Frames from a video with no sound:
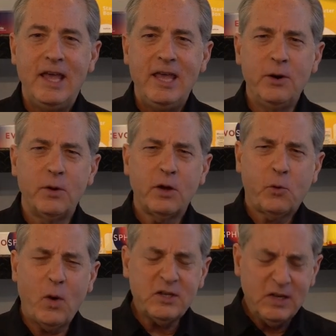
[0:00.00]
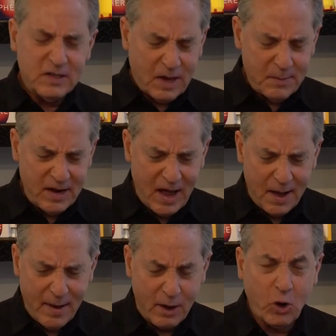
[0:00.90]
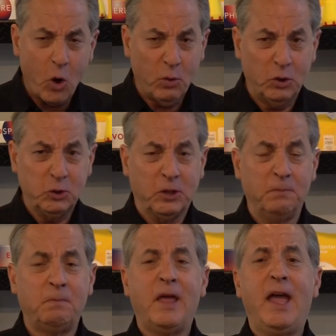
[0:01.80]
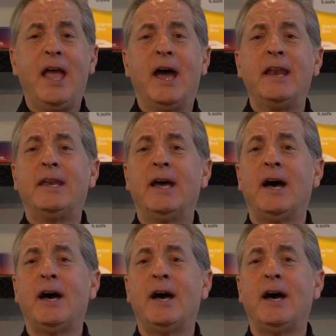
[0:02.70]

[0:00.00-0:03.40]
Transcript: You know, a question has come in about coelution, and